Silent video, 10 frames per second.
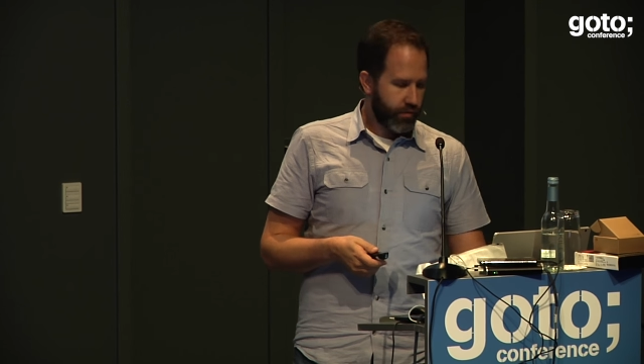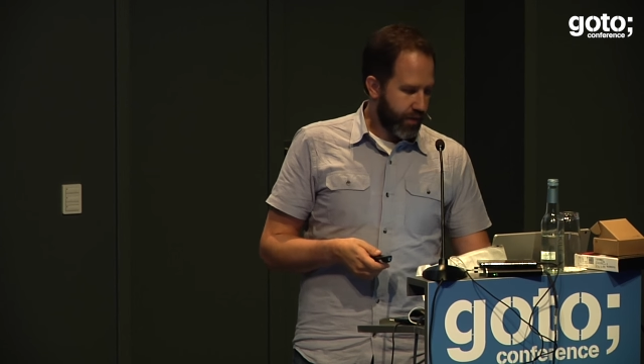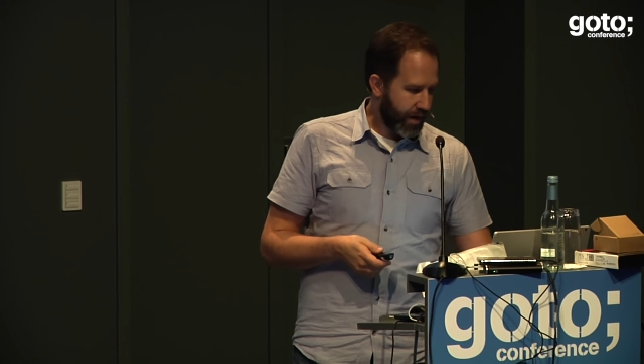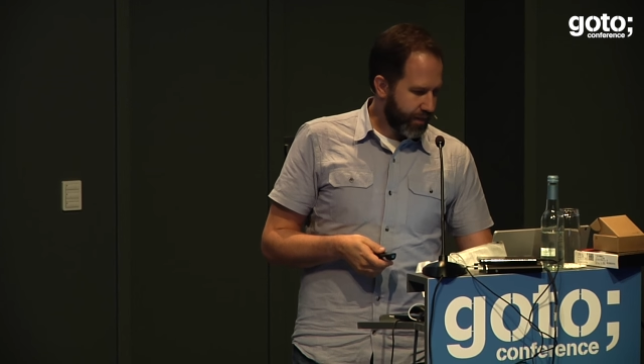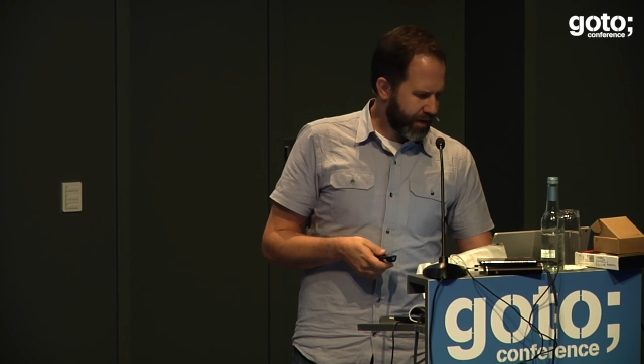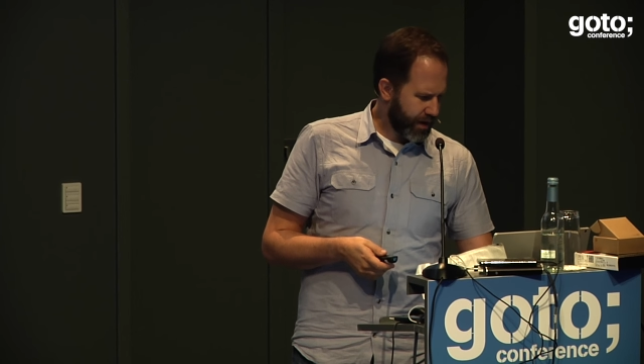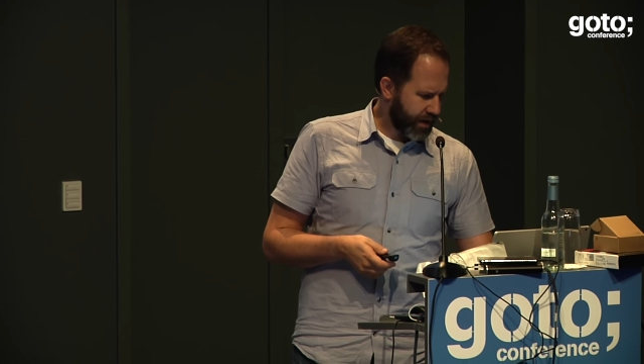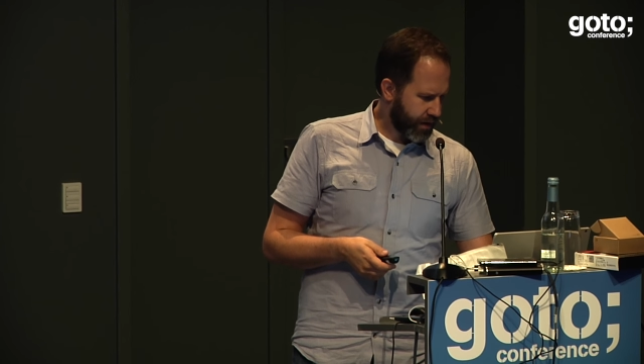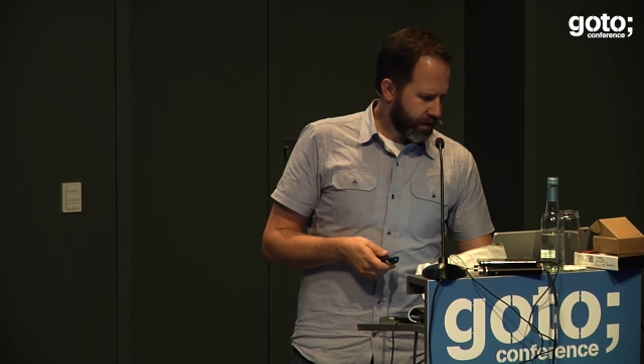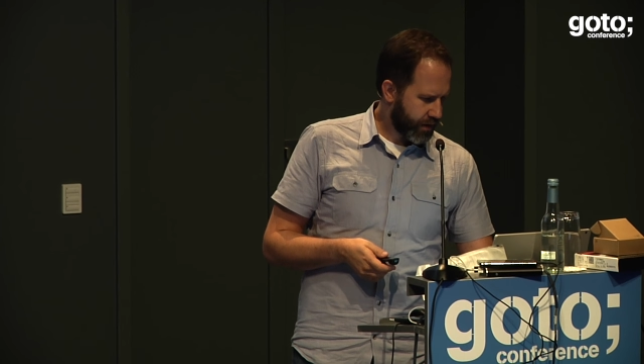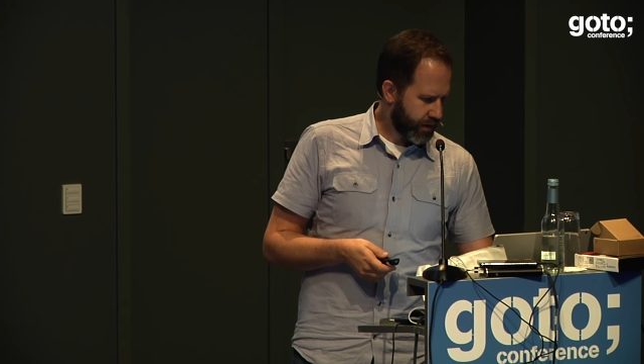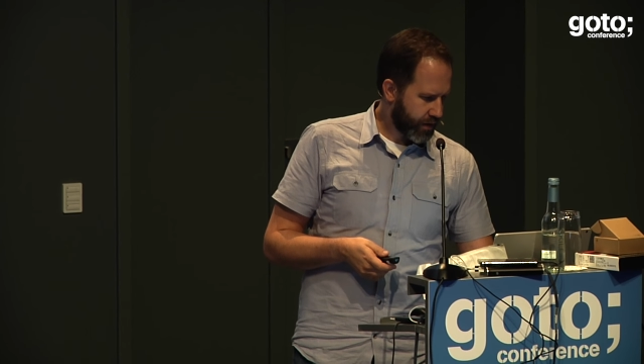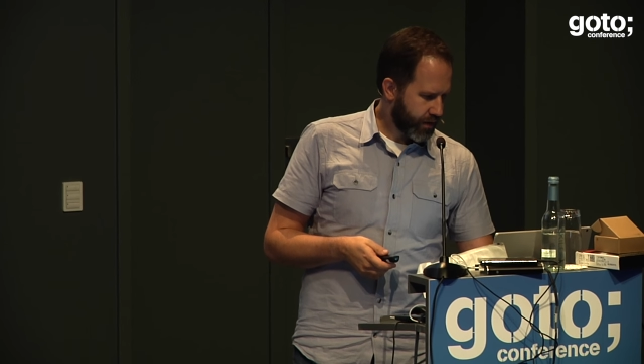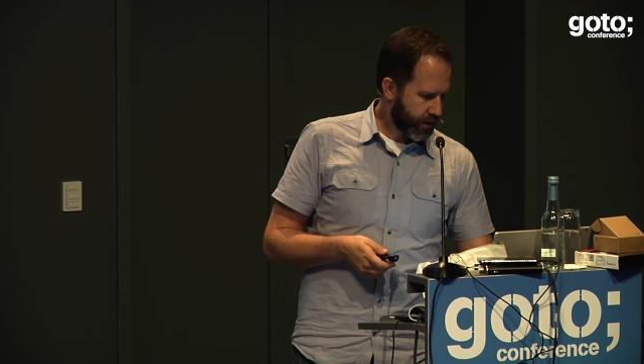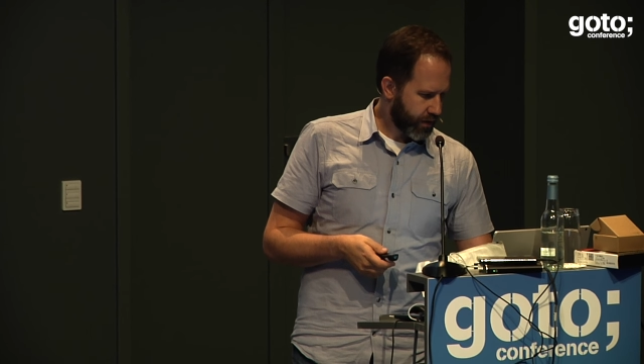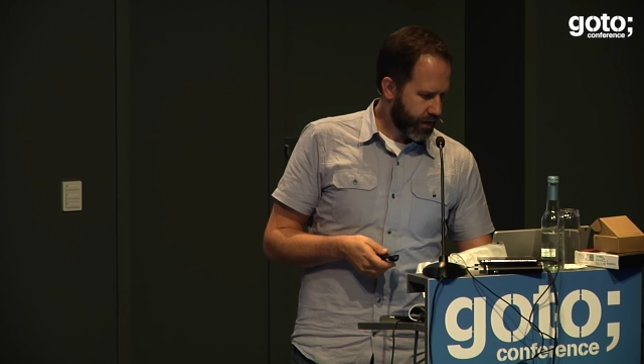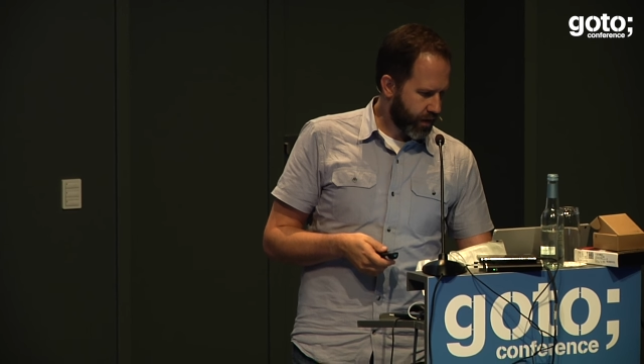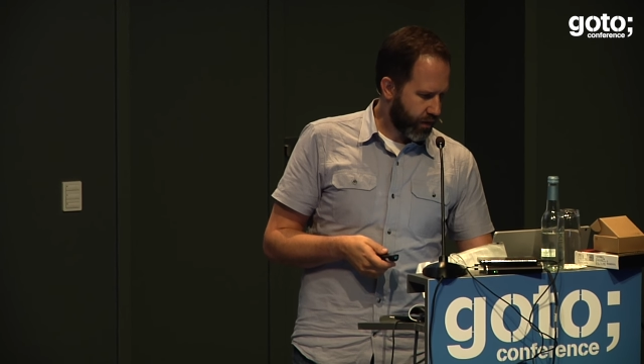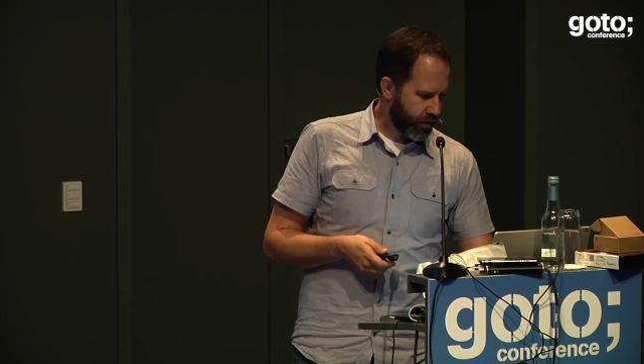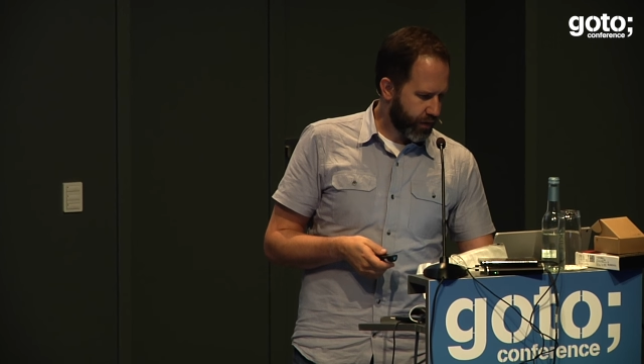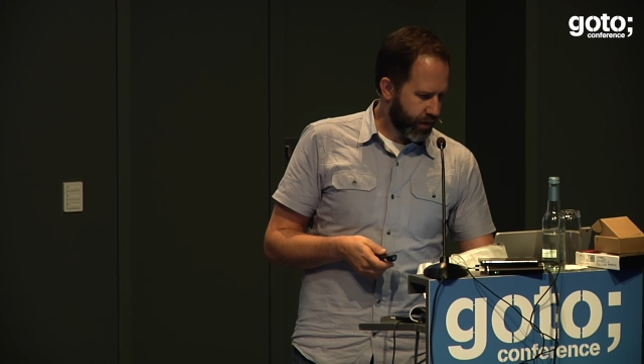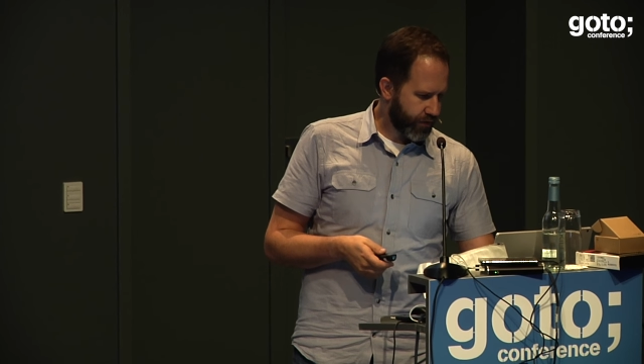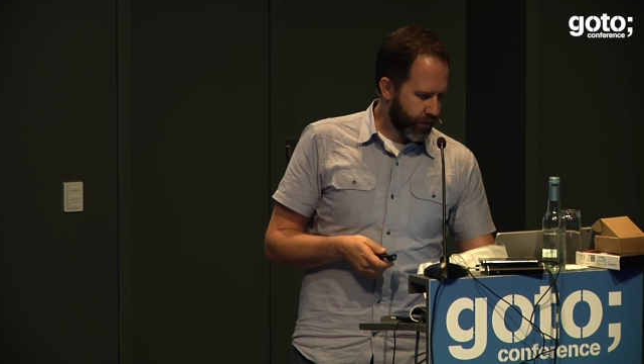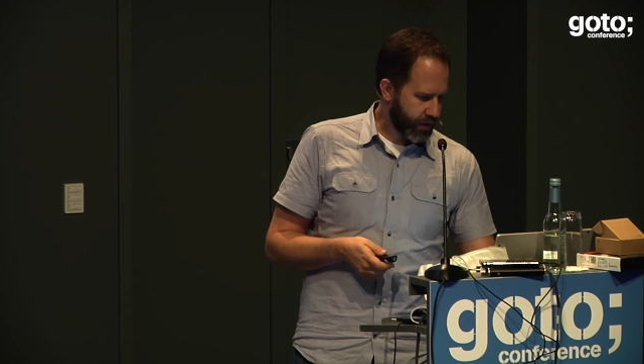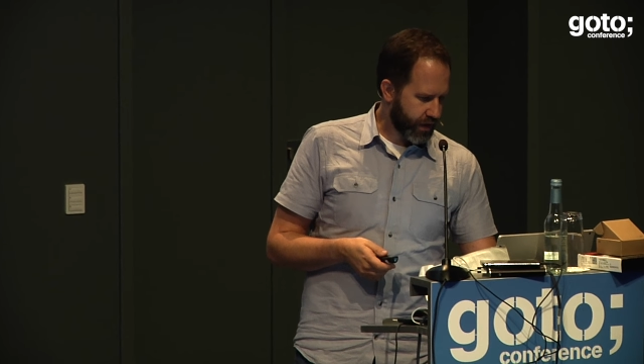maybe, you know, 3 or 4